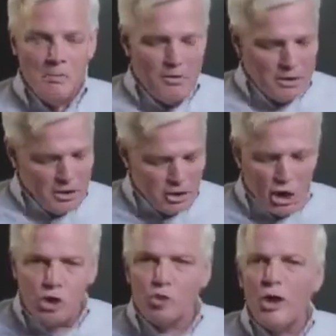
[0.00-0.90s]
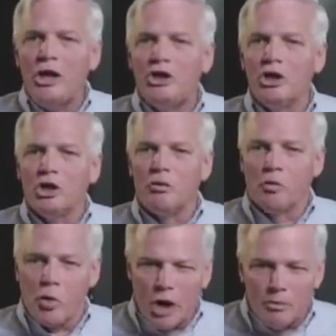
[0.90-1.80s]
but there's a great deal
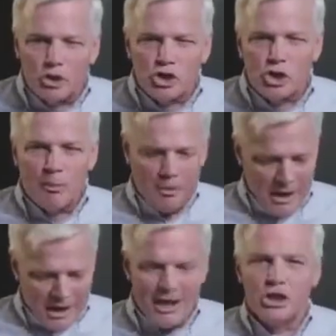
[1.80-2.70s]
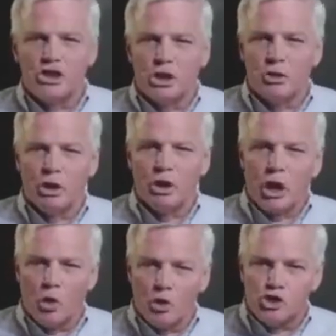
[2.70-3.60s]
of workmanship and engineering
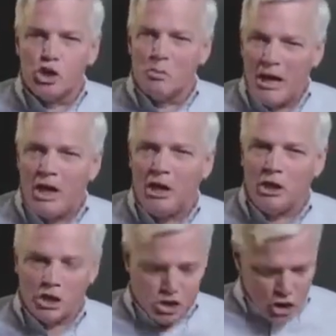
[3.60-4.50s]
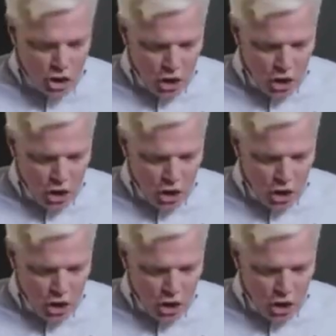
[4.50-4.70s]
that goes into making this